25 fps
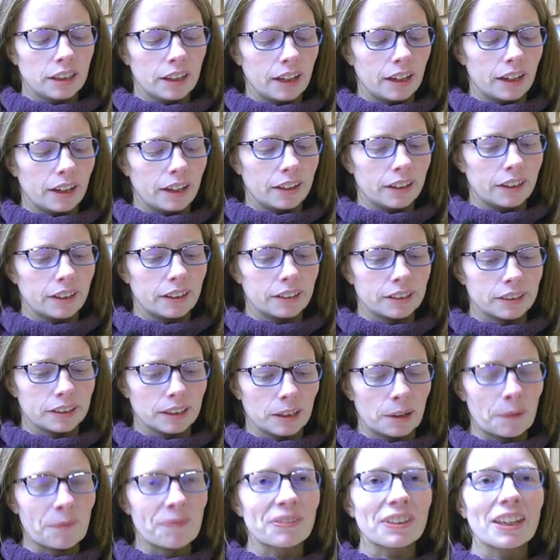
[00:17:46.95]
And
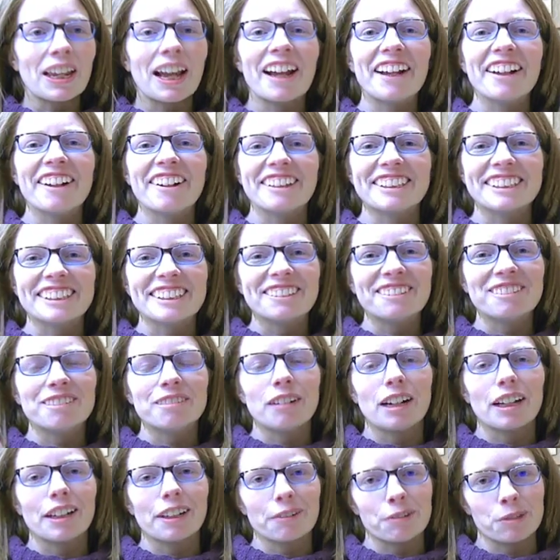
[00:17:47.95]
I also,
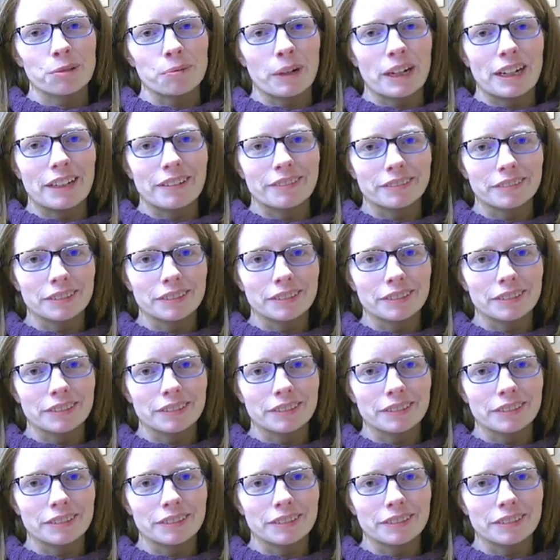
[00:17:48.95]
while I was waiting